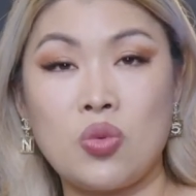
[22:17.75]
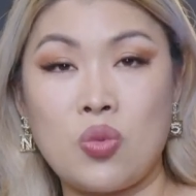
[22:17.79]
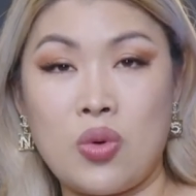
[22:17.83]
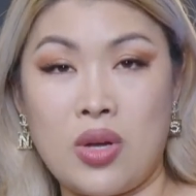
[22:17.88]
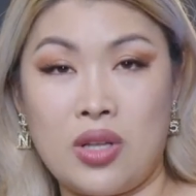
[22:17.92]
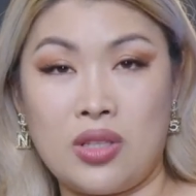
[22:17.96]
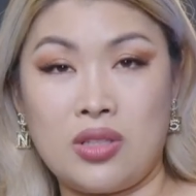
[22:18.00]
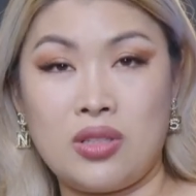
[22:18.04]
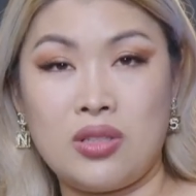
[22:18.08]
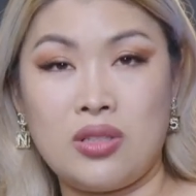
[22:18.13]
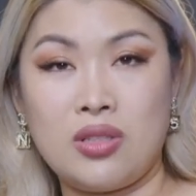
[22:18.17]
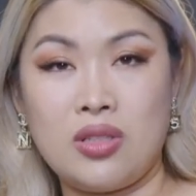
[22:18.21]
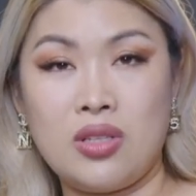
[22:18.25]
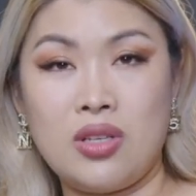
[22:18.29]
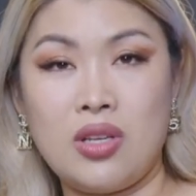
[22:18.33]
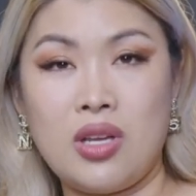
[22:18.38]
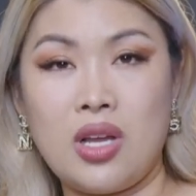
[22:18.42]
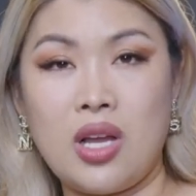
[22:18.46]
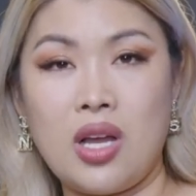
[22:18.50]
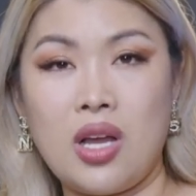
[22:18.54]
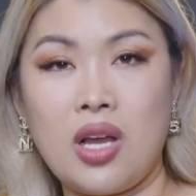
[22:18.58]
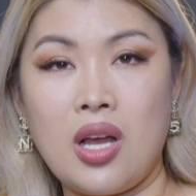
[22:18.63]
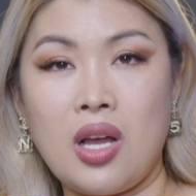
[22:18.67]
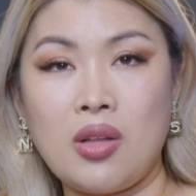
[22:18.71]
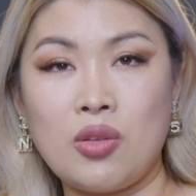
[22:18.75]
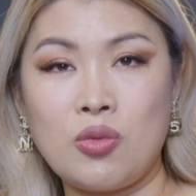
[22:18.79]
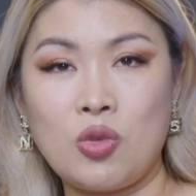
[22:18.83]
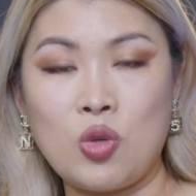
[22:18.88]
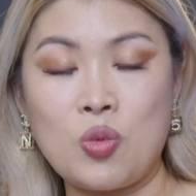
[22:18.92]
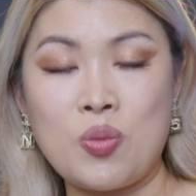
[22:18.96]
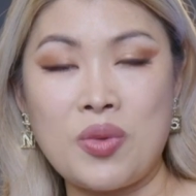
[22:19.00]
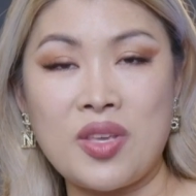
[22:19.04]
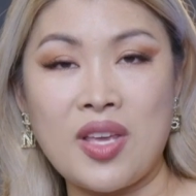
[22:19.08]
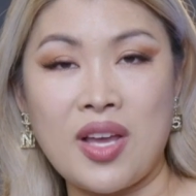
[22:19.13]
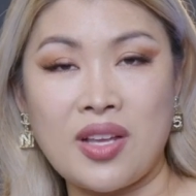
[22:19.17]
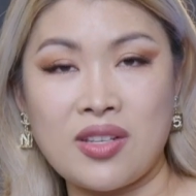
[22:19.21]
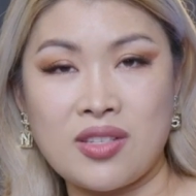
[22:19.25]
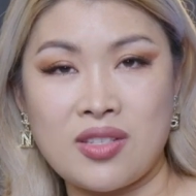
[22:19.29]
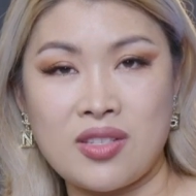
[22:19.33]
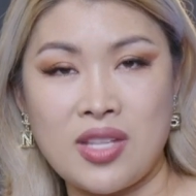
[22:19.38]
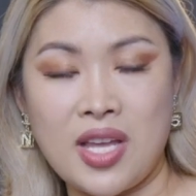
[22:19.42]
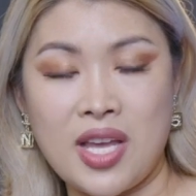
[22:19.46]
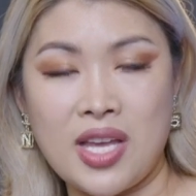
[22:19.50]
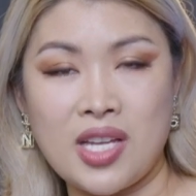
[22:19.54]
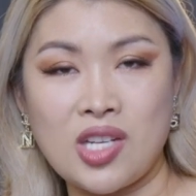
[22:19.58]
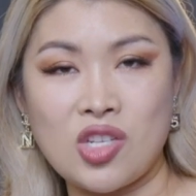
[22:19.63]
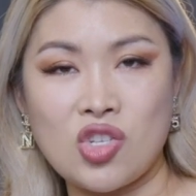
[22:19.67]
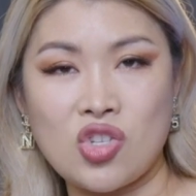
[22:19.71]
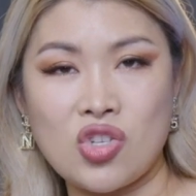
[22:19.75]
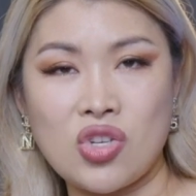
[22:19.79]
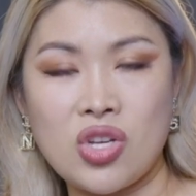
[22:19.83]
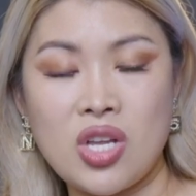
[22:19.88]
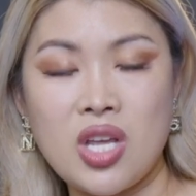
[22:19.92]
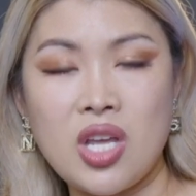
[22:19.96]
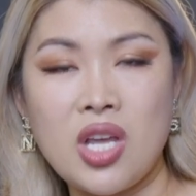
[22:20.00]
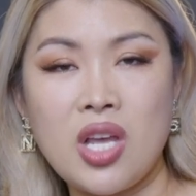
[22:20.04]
want to be on stage.